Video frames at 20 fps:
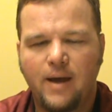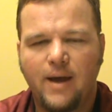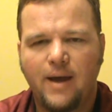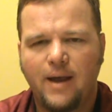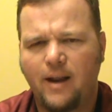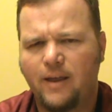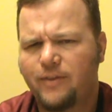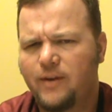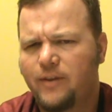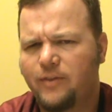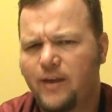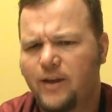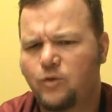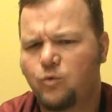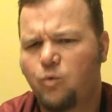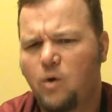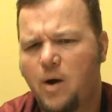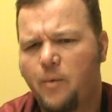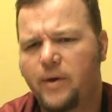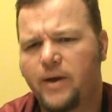And I think
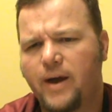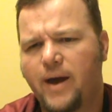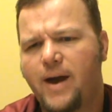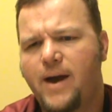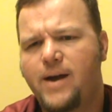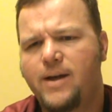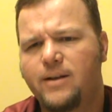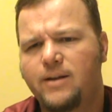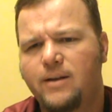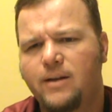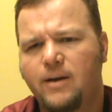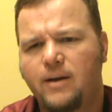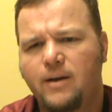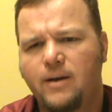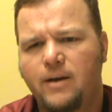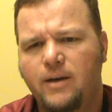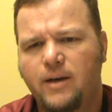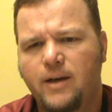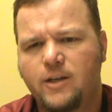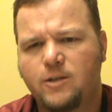that's why we had
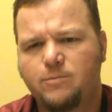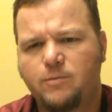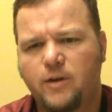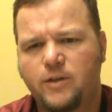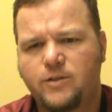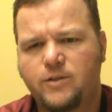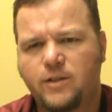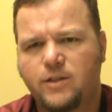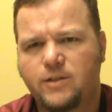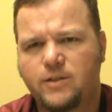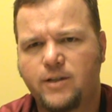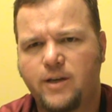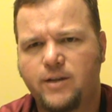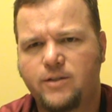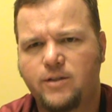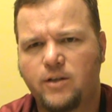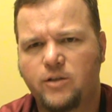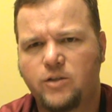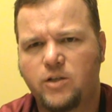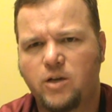as much
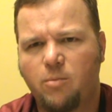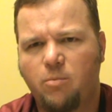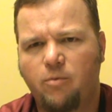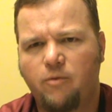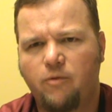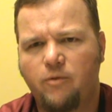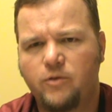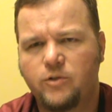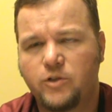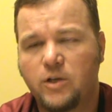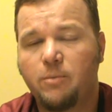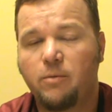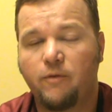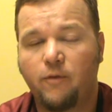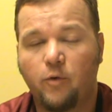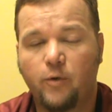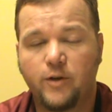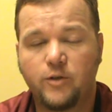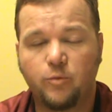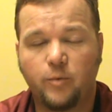success at
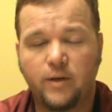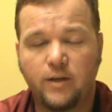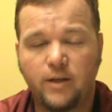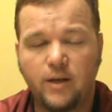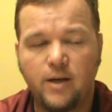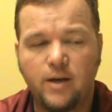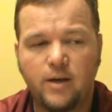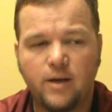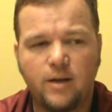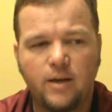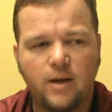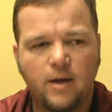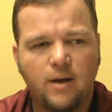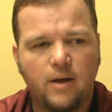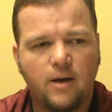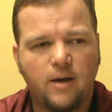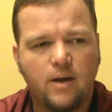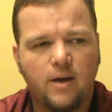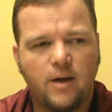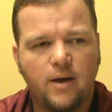Shelbyville as we did,
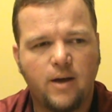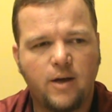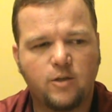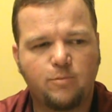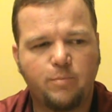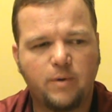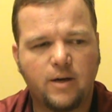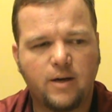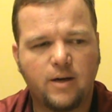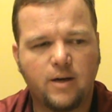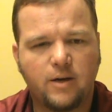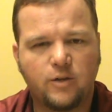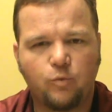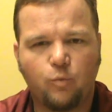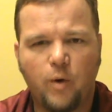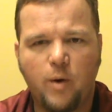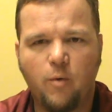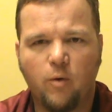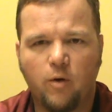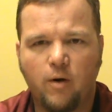is because
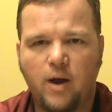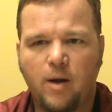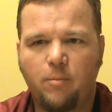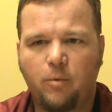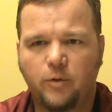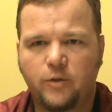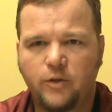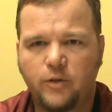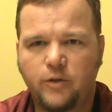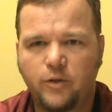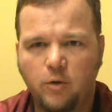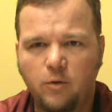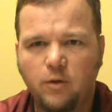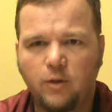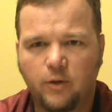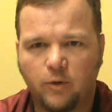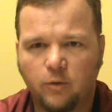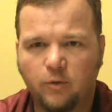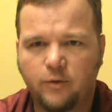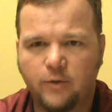we were able to do the
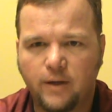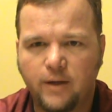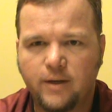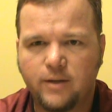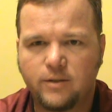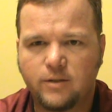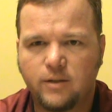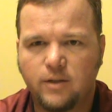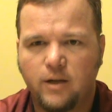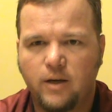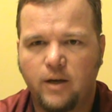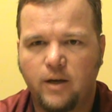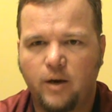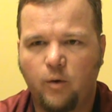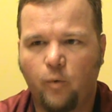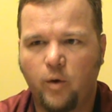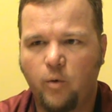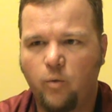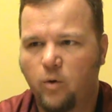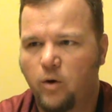little things.
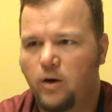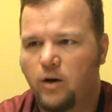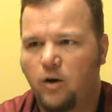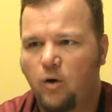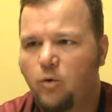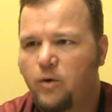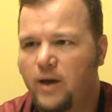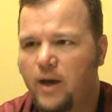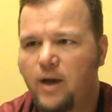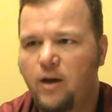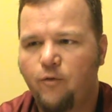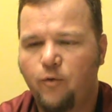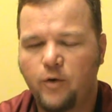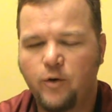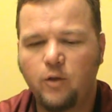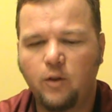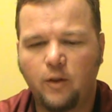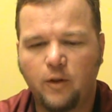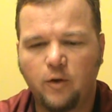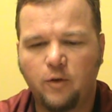We weren't, okay, if we
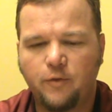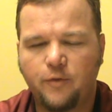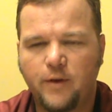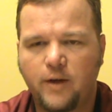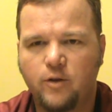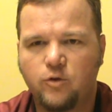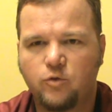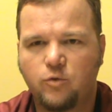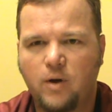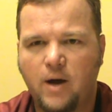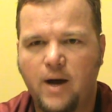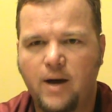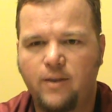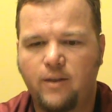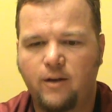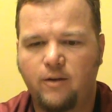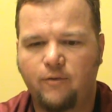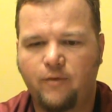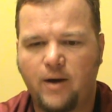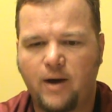do the little things right,
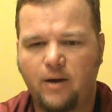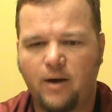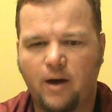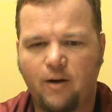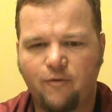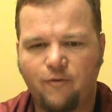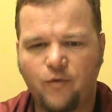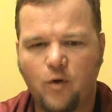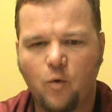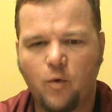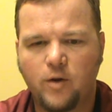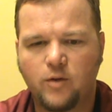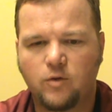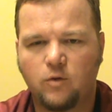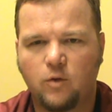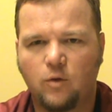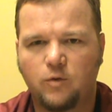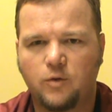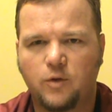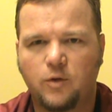then if I focus
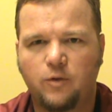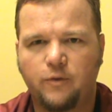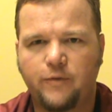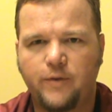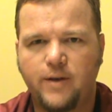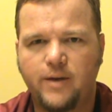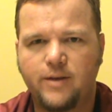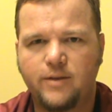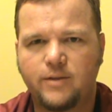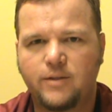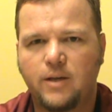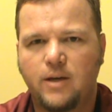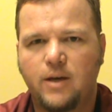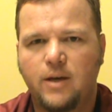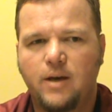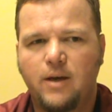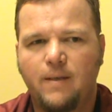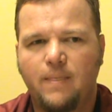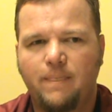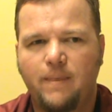on those little things,
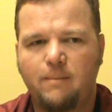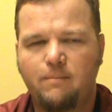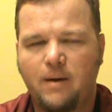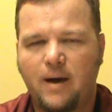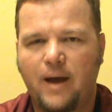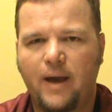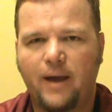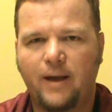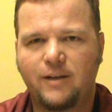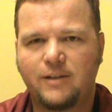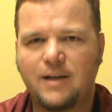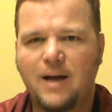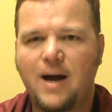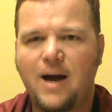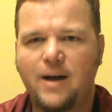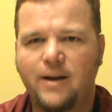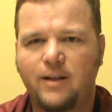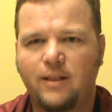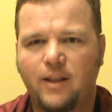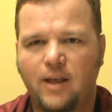then my
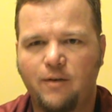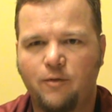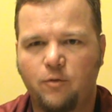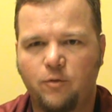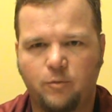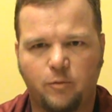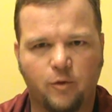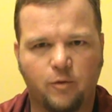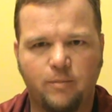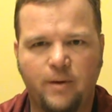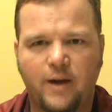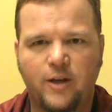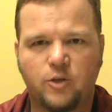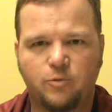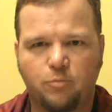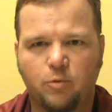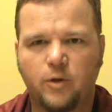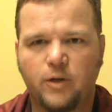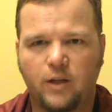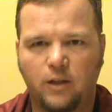anxiety level remains
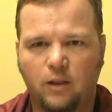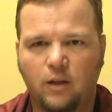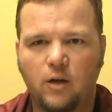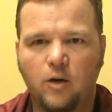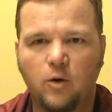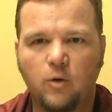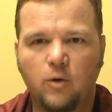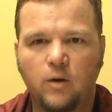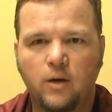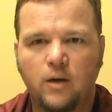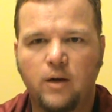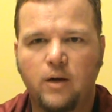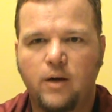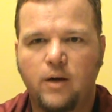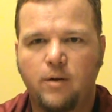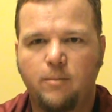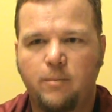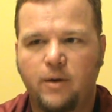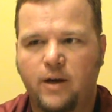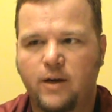pretty low
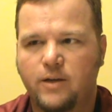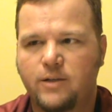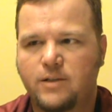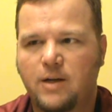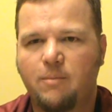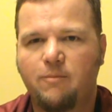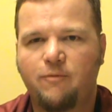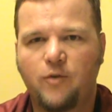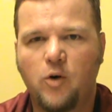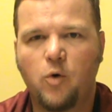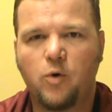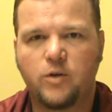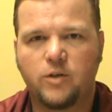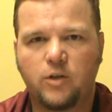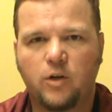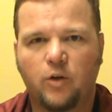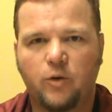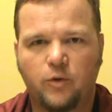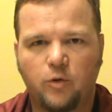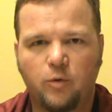because I'm
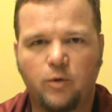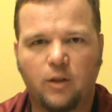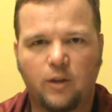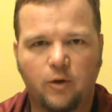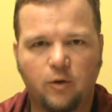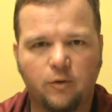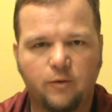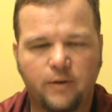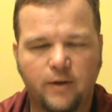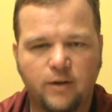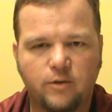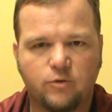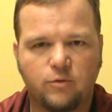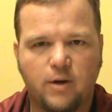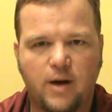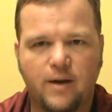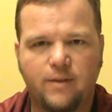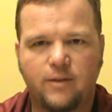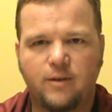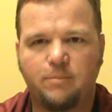focusing on doing the little things
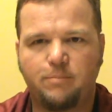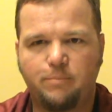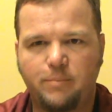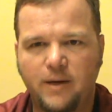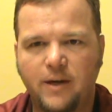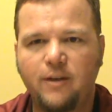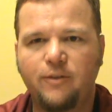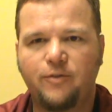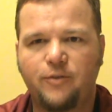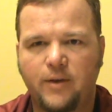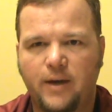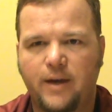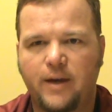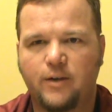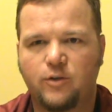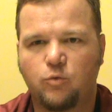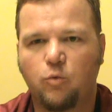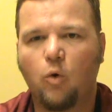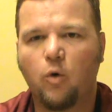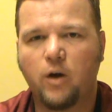right. The big
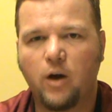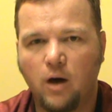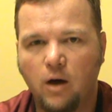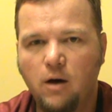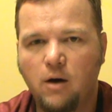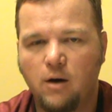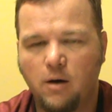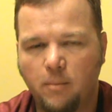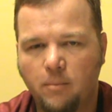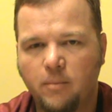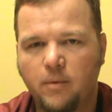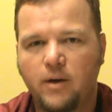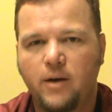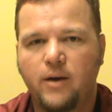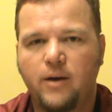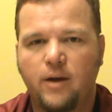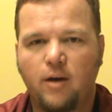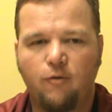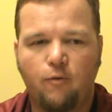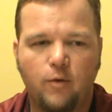things will come
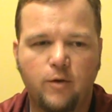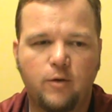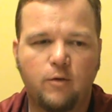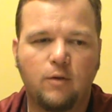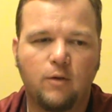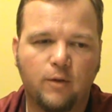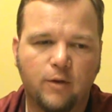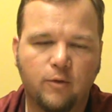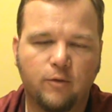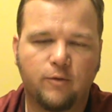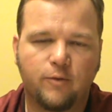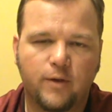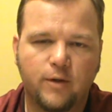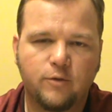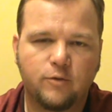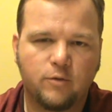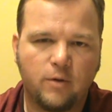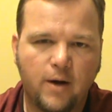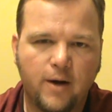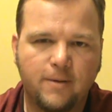if we do the little
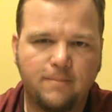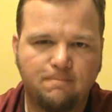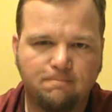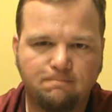things right.